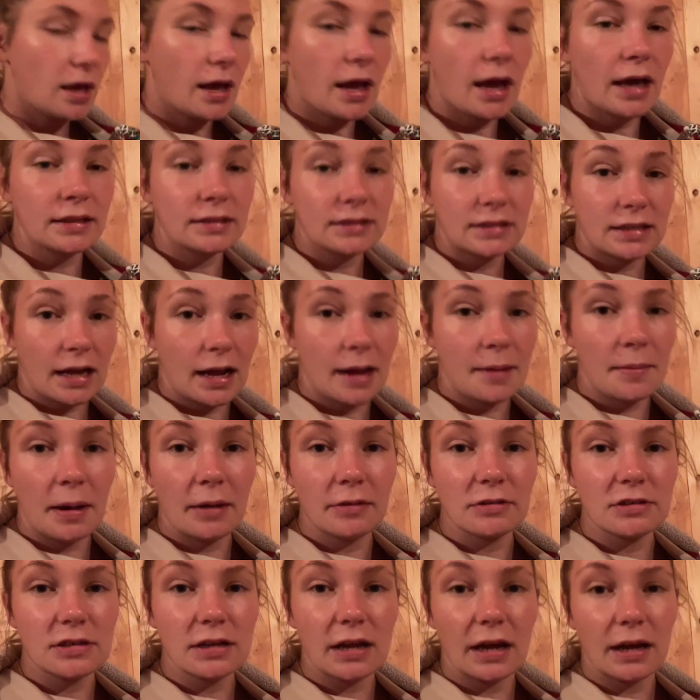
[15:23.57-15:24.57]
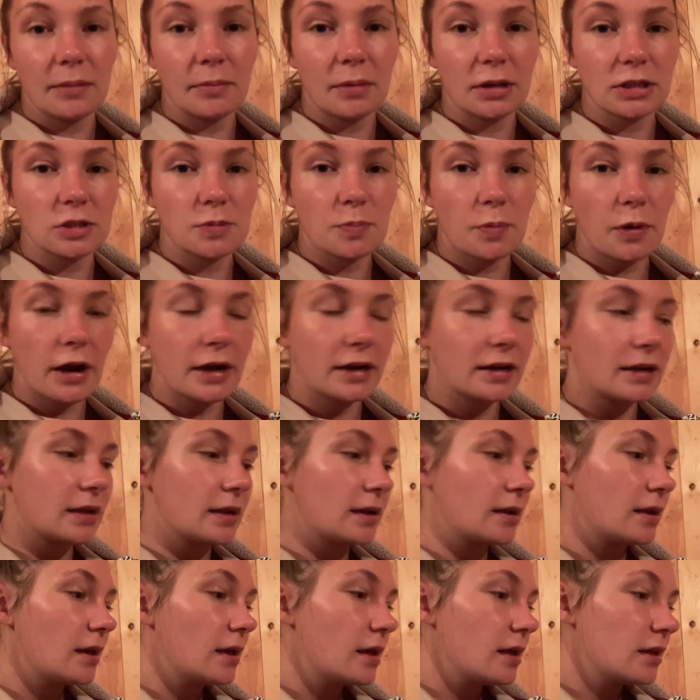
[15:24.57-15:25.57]
At the time, I was nine months pregnant,
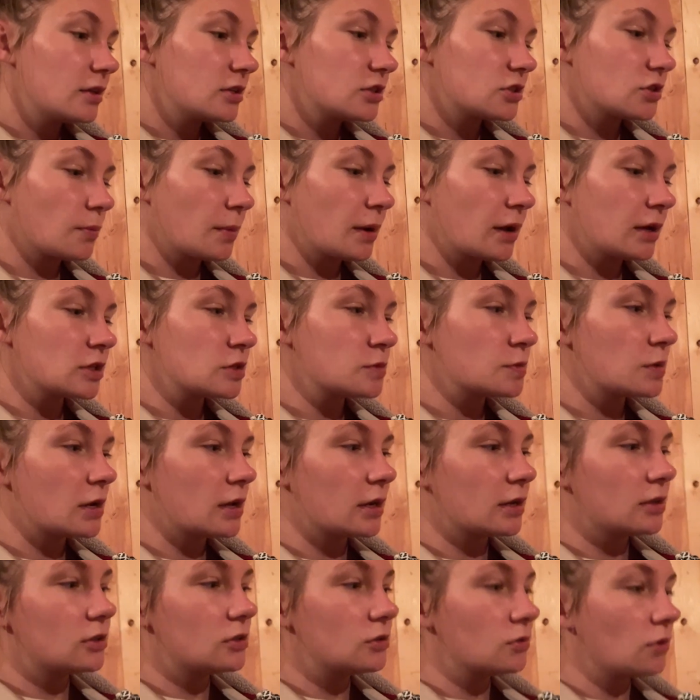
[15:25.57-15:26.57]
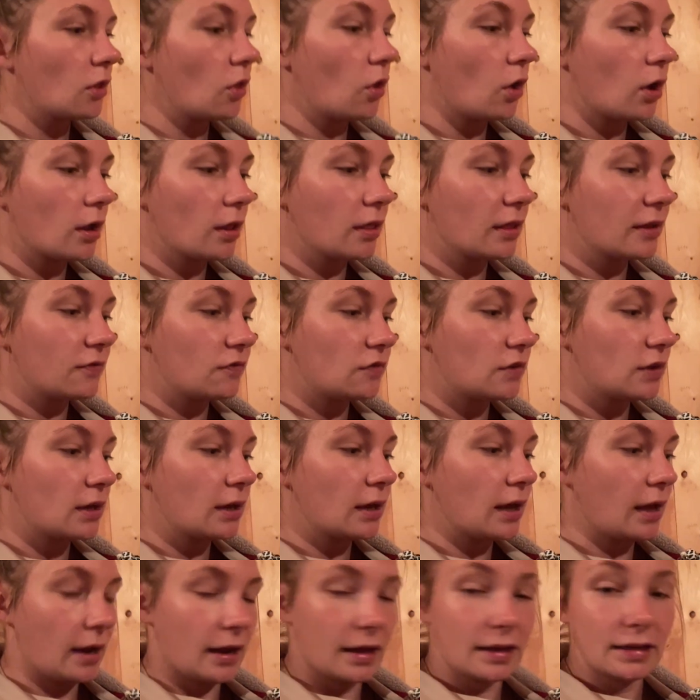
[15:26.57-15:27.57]
so my husband had to do a lot of
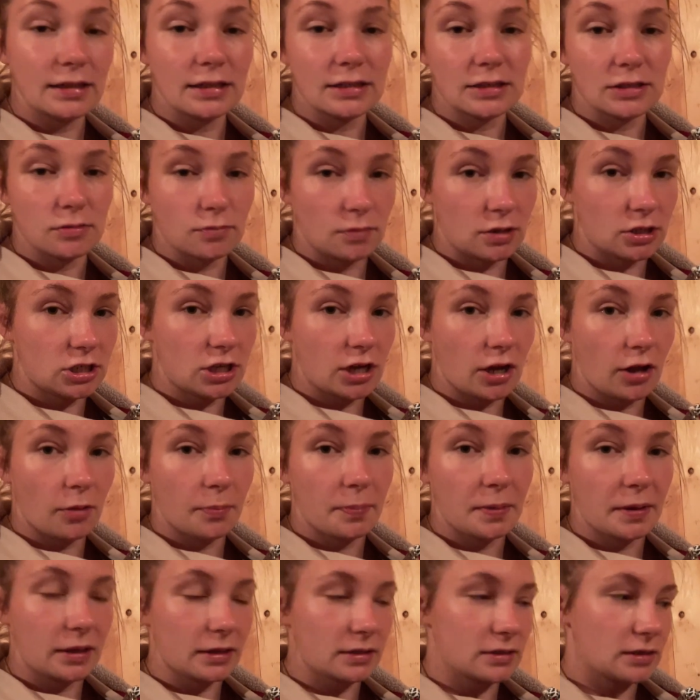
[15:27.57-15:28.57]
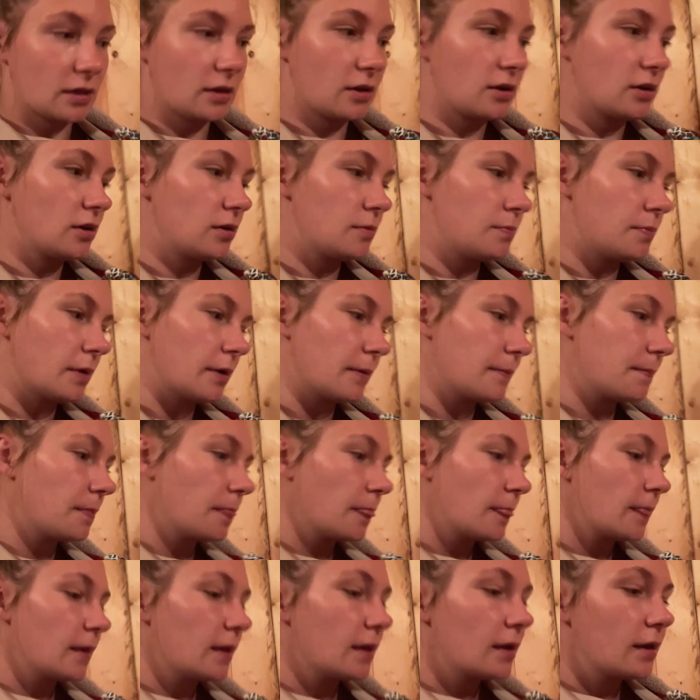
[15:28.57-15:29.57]
lifting, and I did as much helping as I could. But
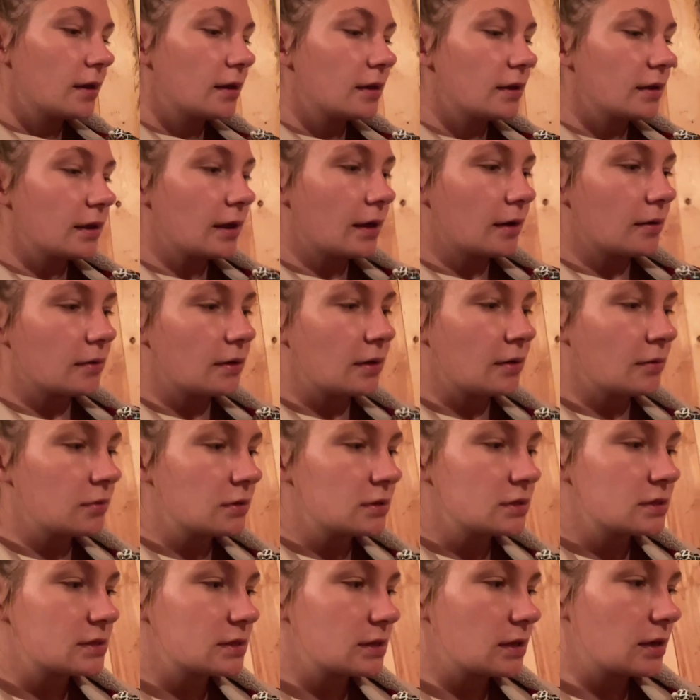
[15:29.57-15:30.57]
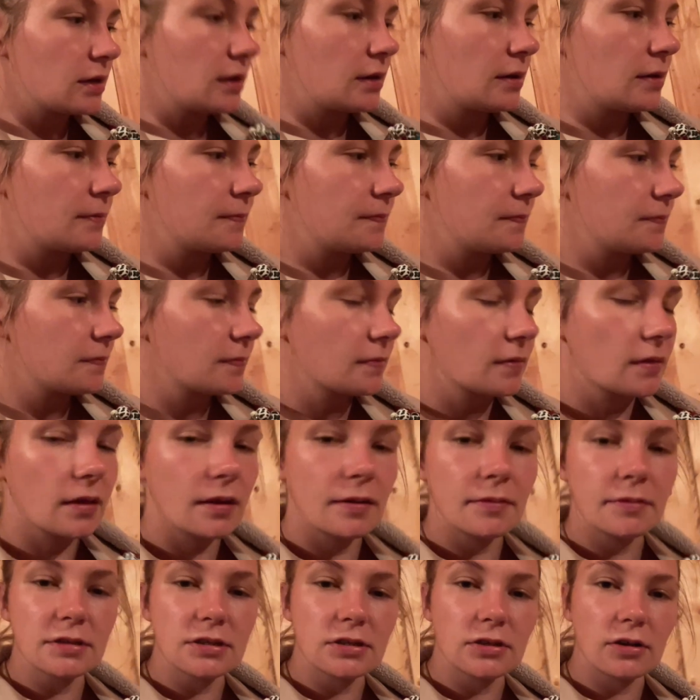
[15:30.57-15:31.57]
yeah, it was uh,
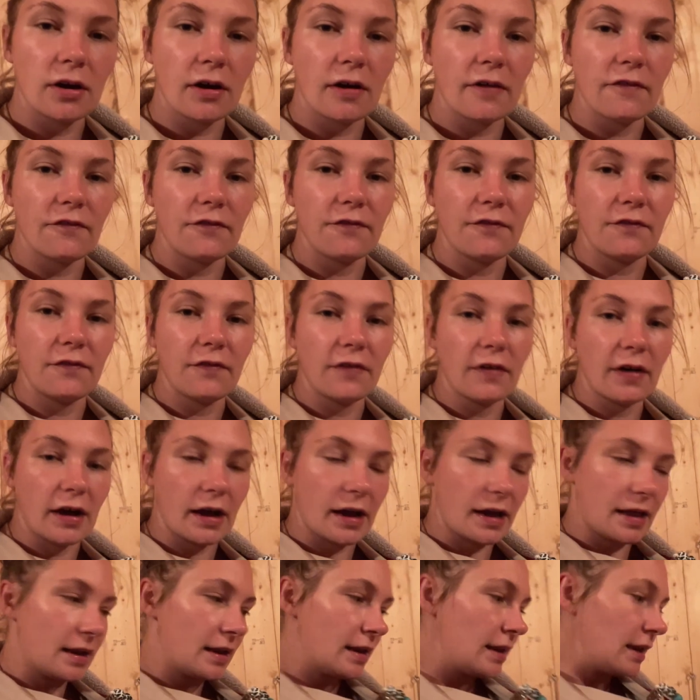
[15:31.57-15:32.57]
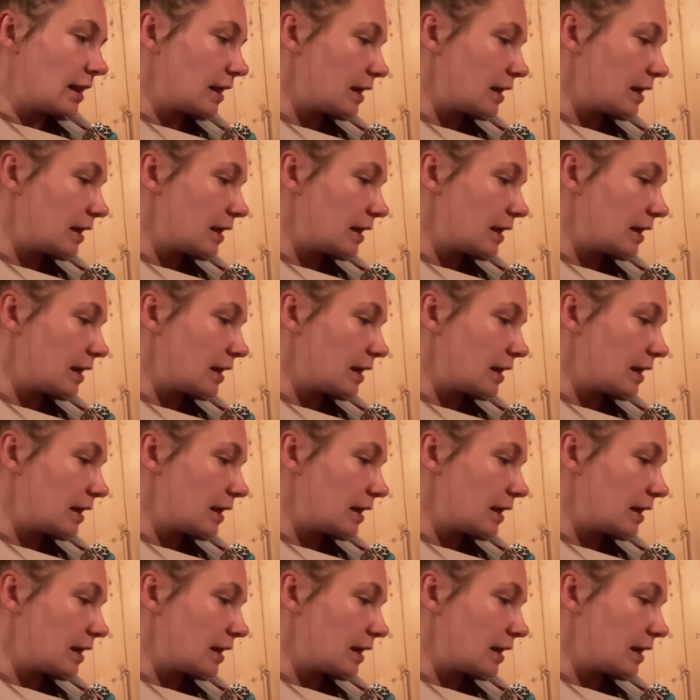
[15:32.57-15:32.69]
it was not fun.